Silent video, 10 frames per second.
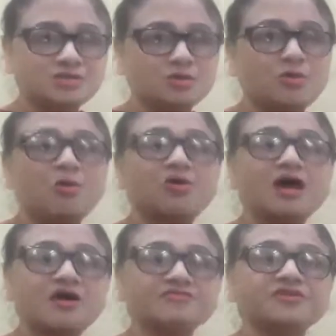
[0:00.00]
or
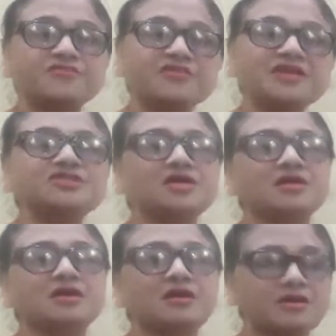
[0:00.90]
after
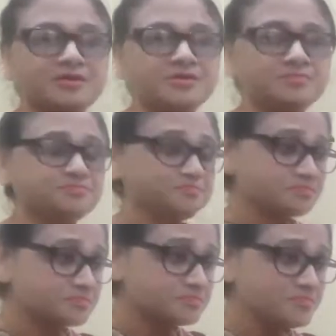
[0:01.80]
feeding her
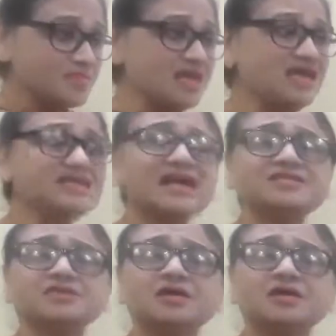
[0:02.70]
that